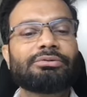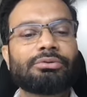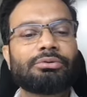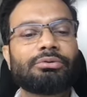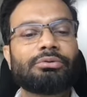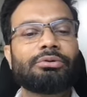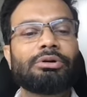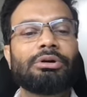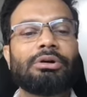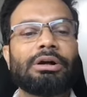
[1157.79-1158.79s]
So
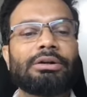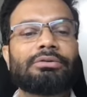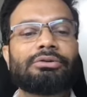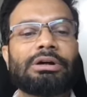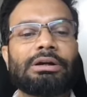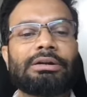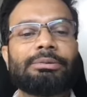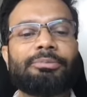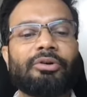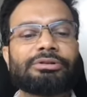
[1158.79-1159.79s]
and through the under
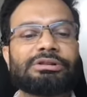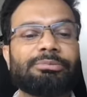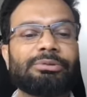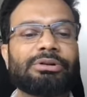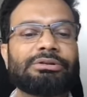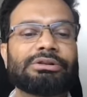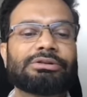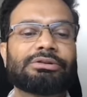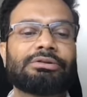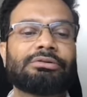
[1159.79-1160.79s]
the process method, just